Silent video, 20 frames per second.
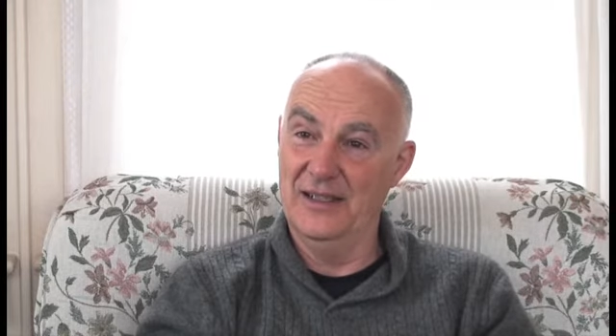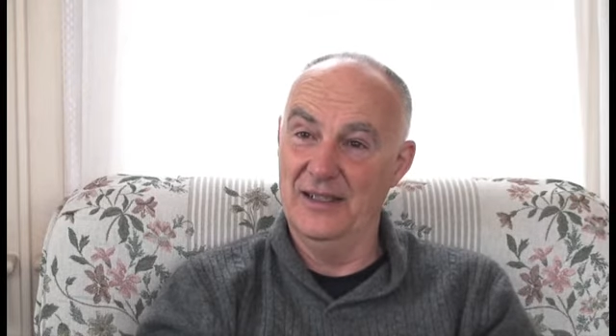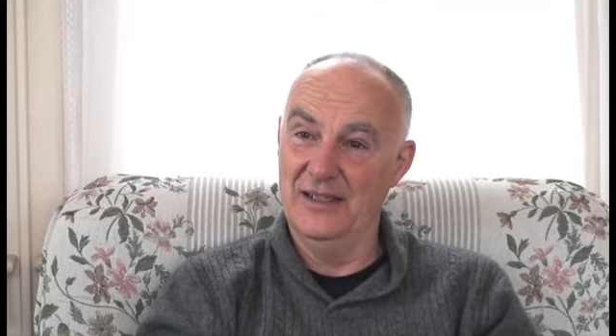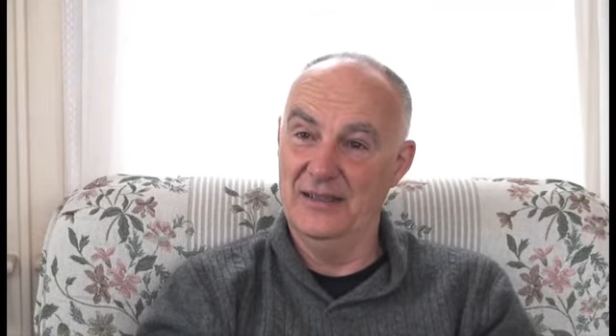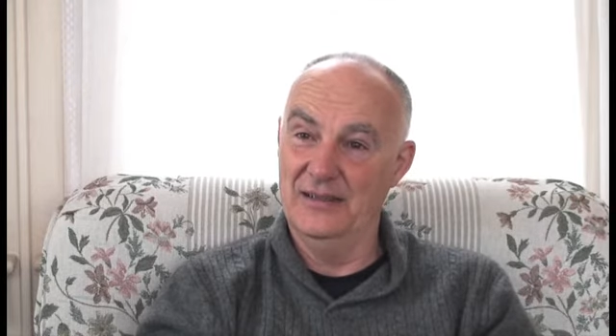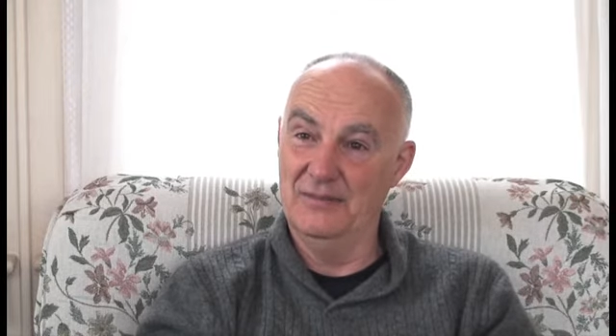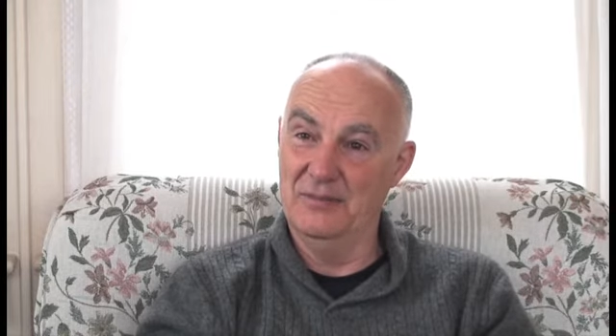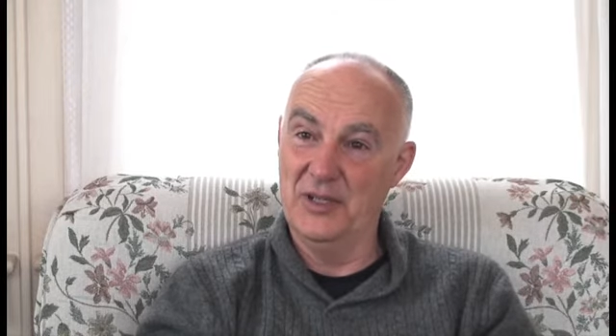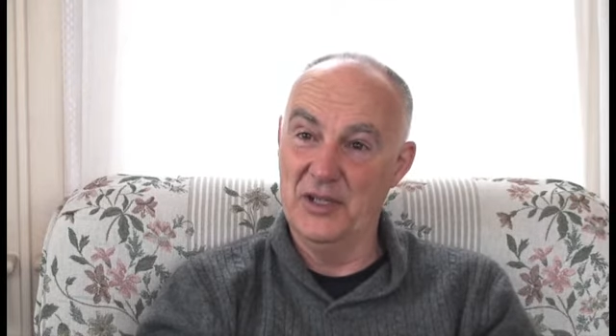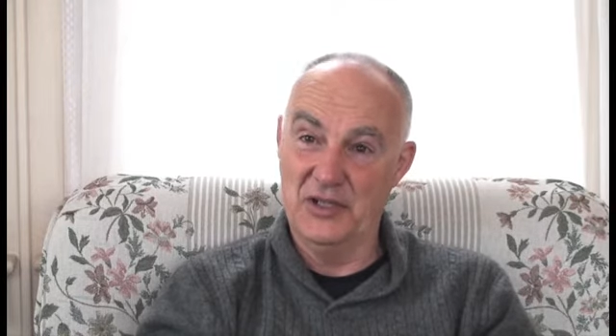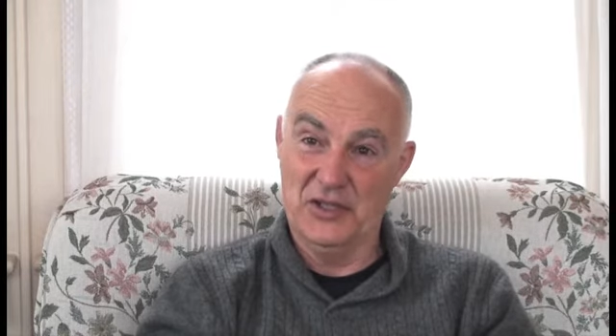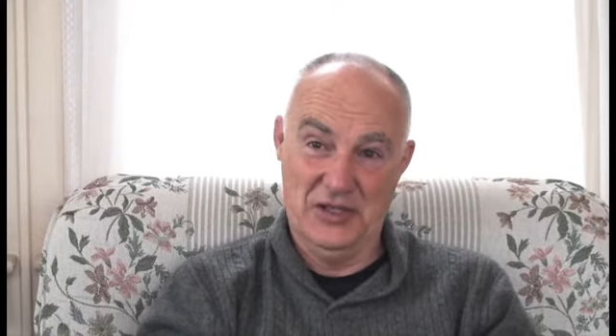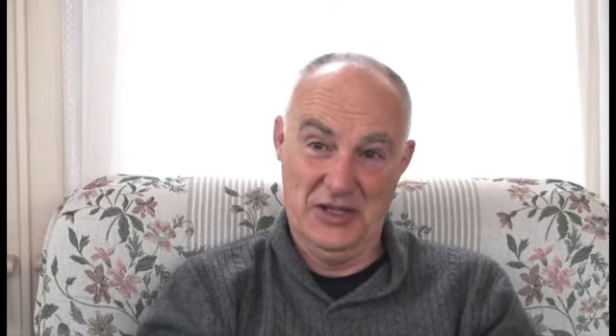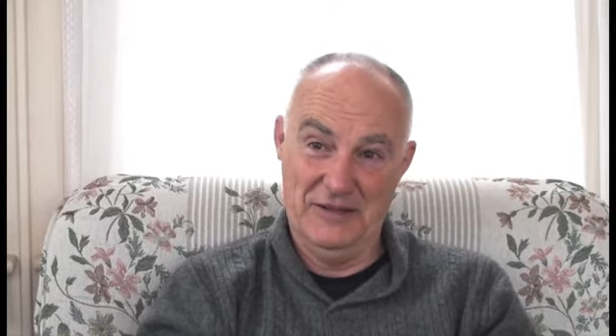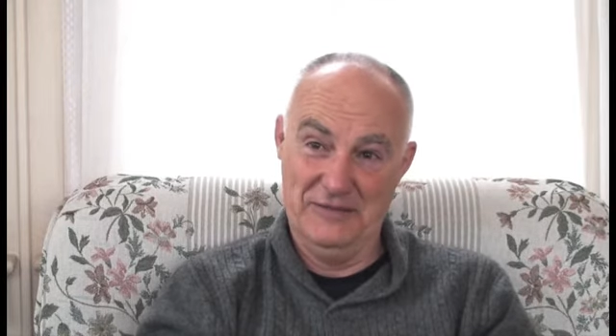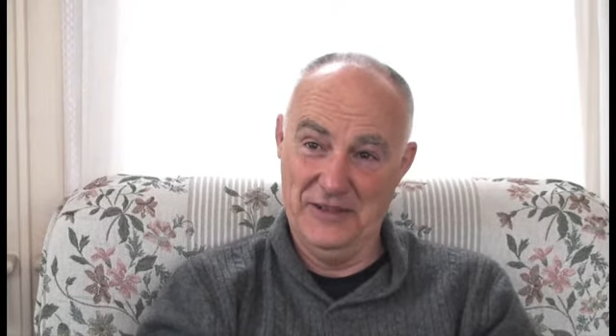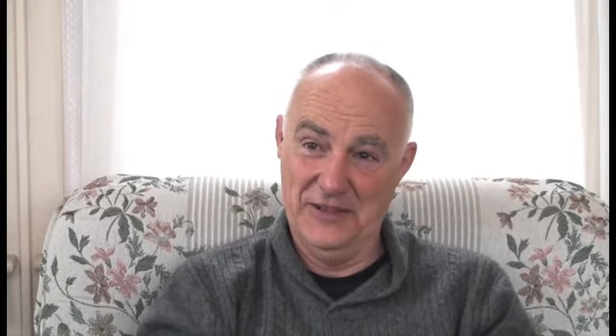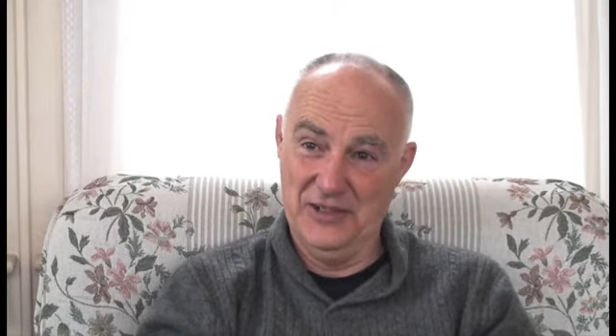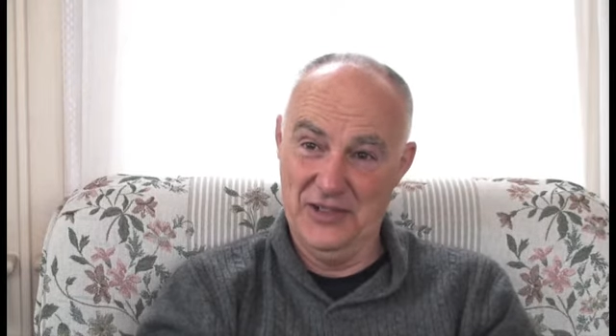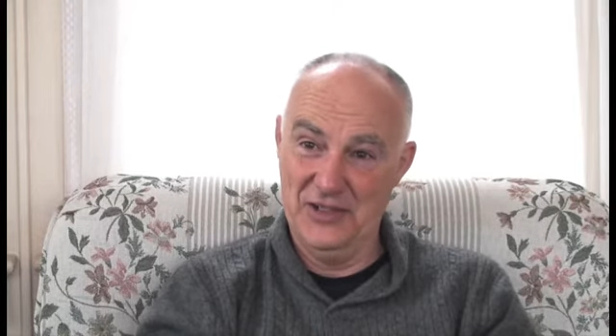and pissed
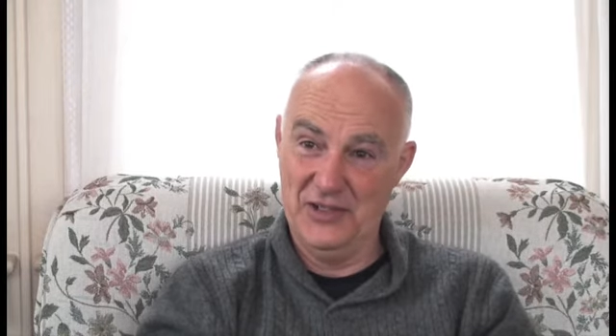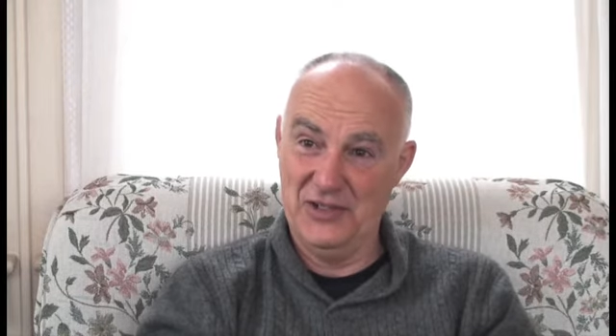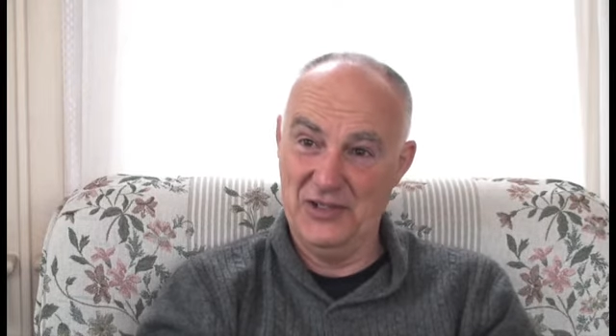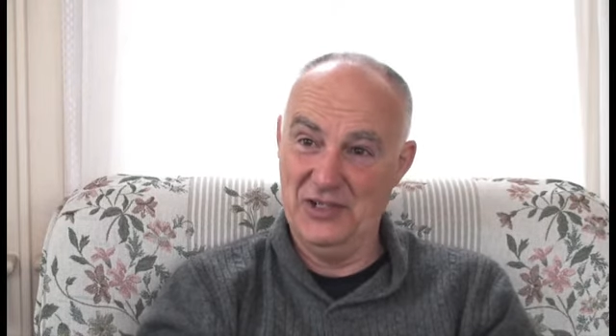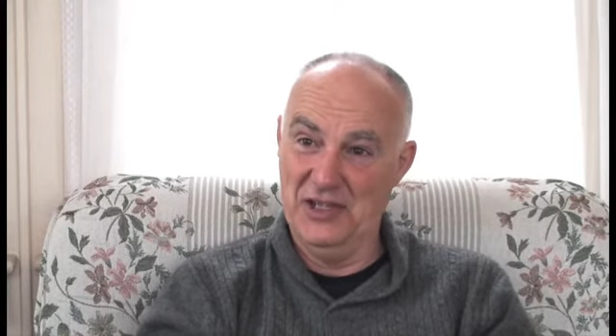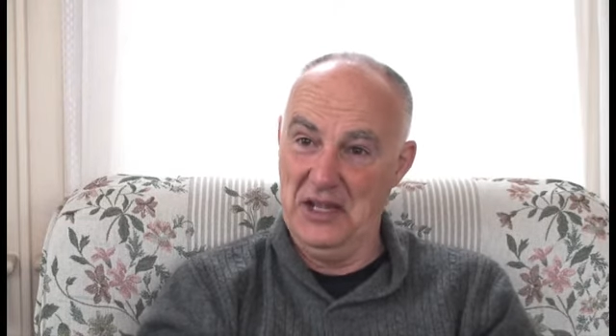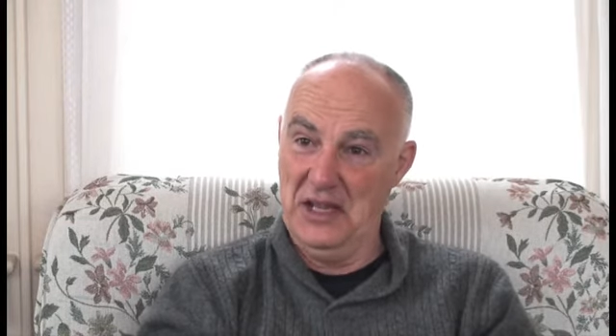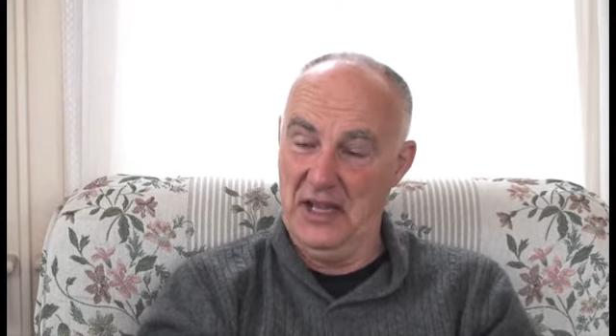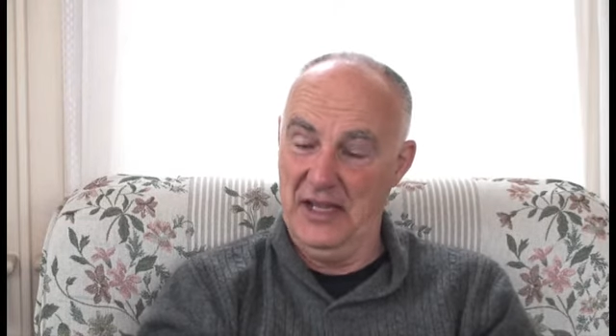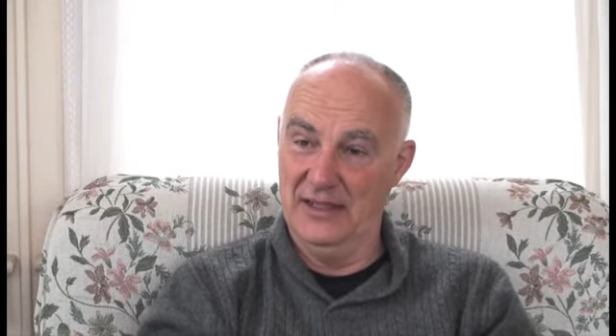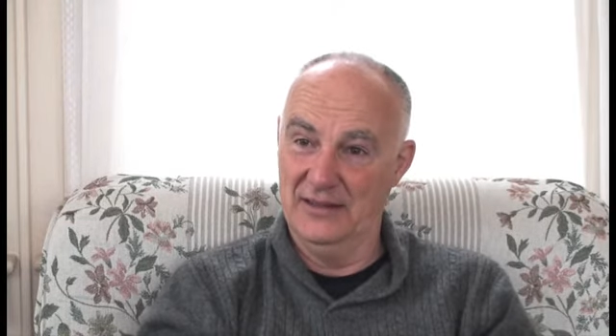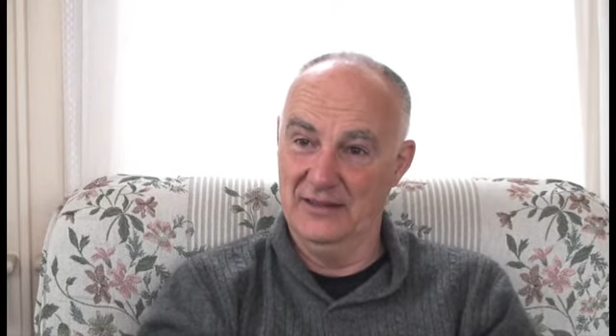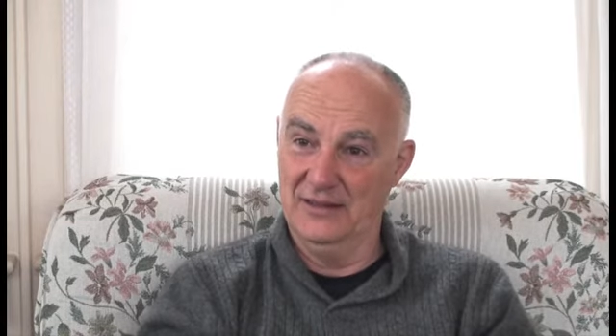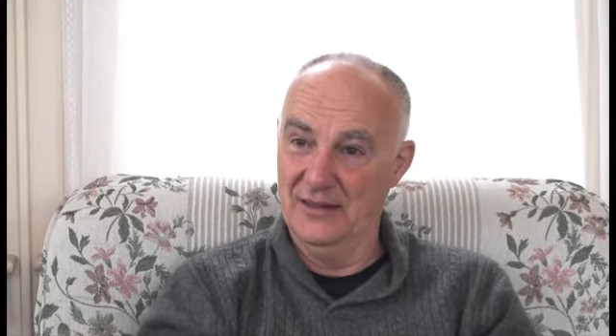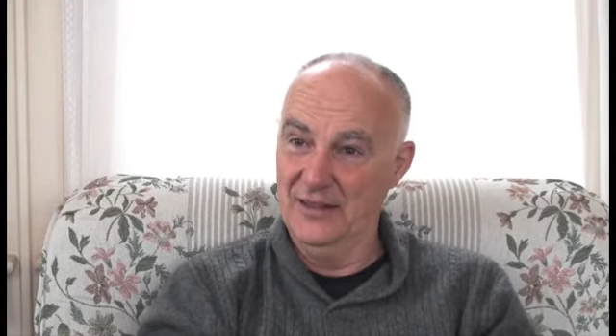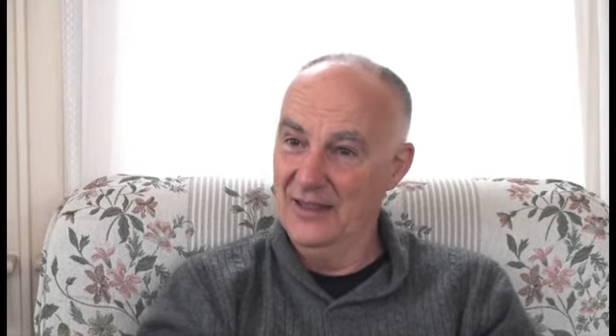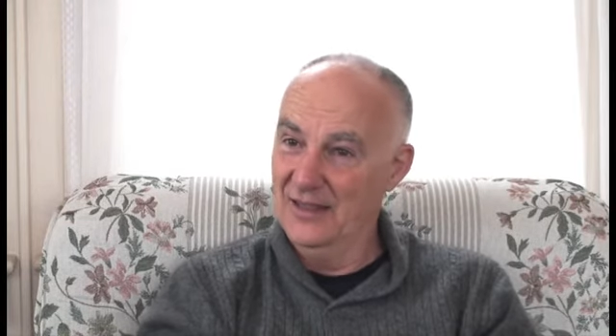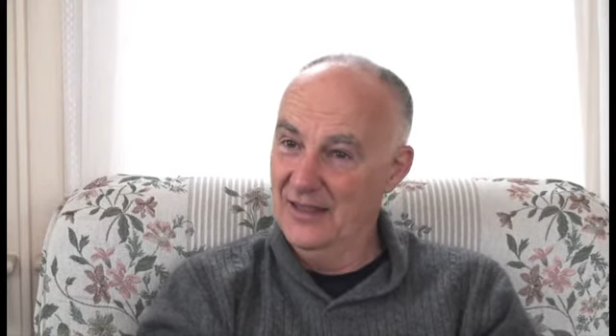off atness and